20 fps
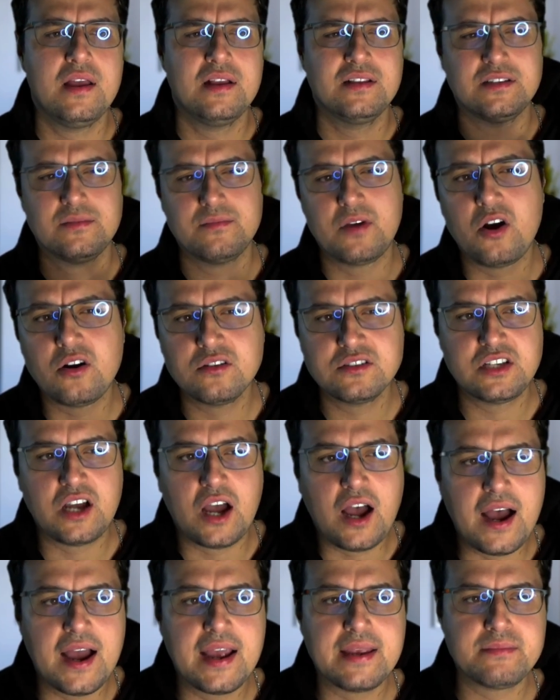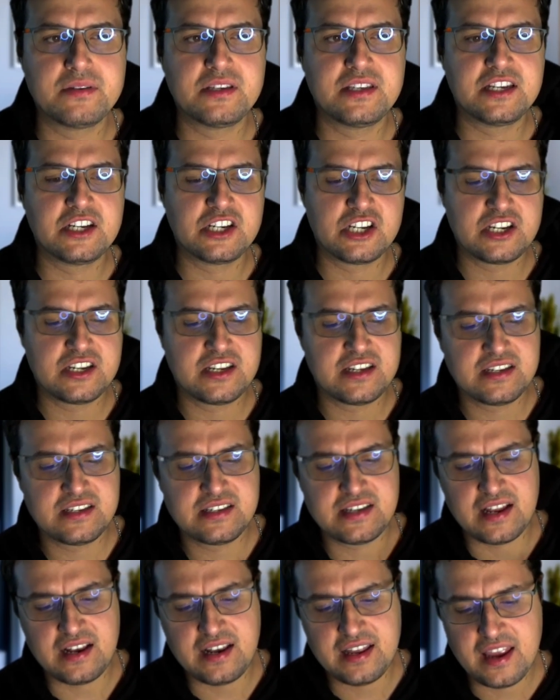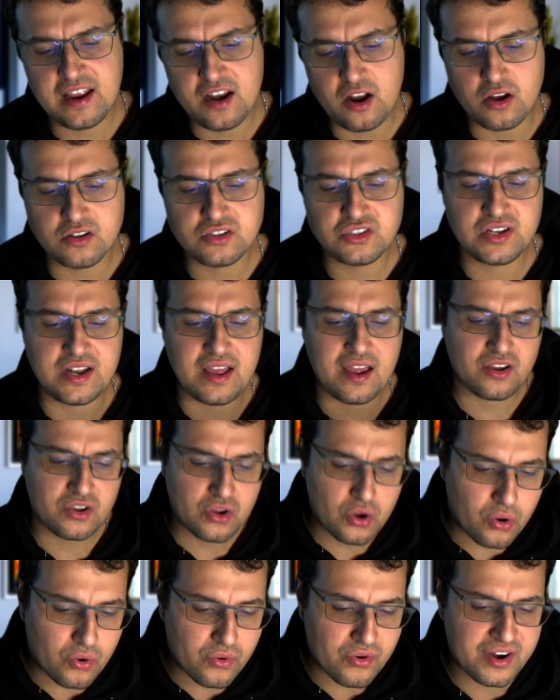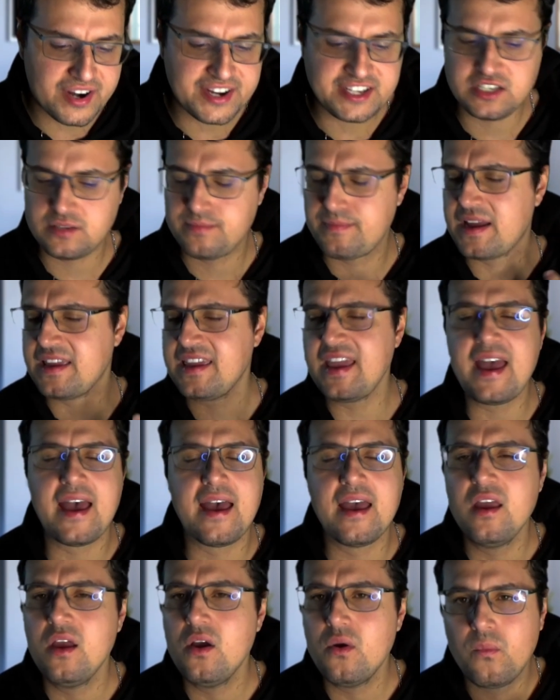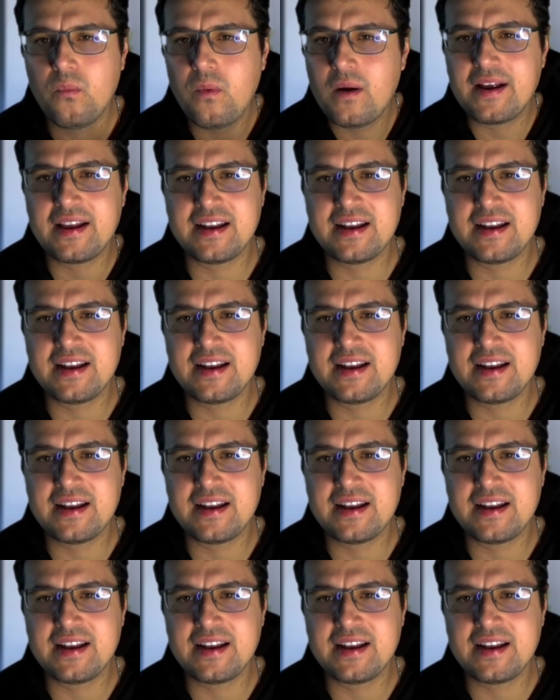some old time signatures that lead onto that chorus. But yeah, what